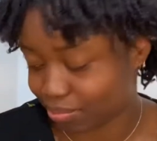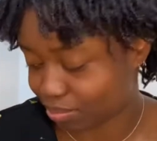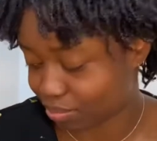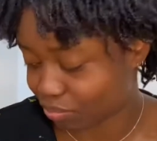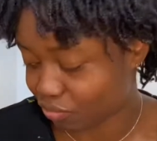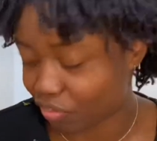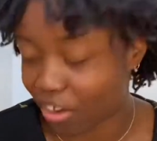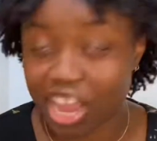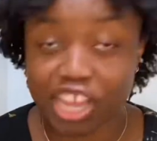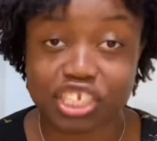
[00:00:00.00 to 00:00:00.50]

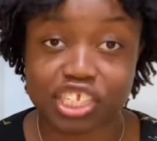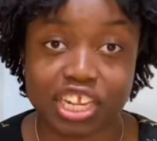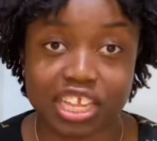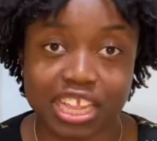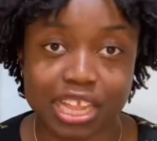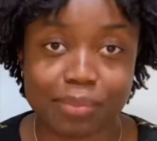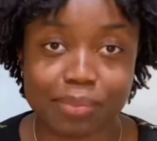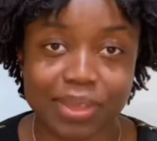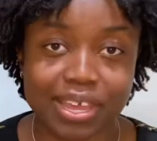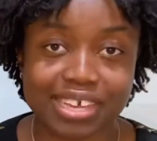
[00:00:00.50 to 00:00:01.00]
rationing
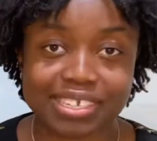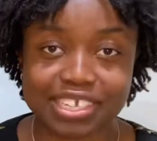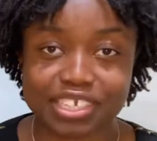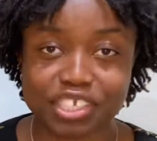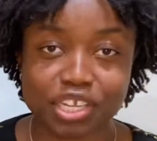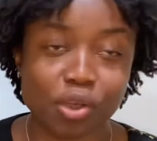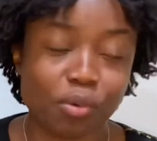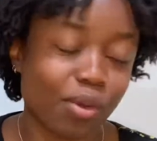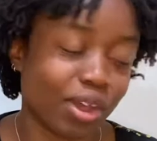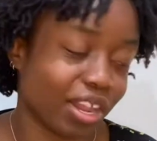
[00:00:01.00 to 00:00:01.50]
them because I
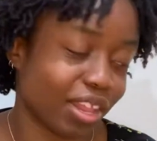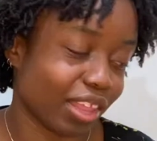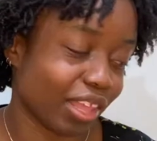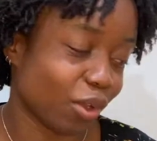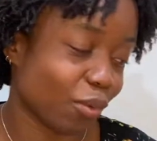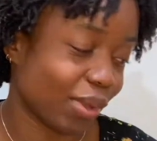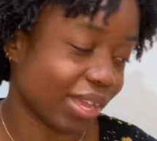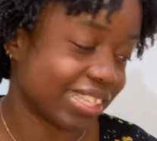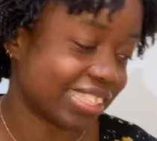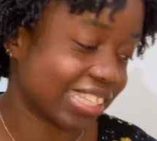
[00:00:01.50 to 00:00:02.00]
don't want to like
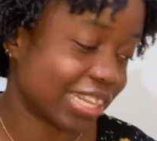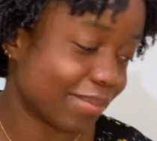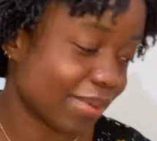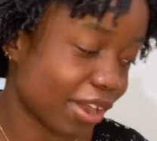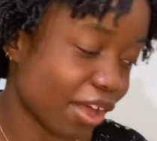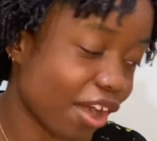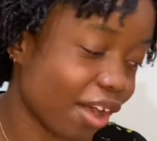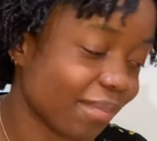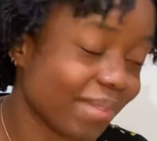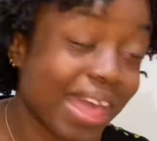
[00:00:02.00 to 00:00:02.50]
waste them at
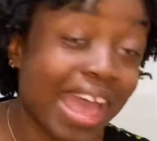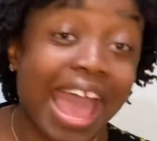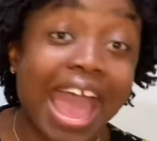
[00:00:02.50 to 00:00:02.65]
all.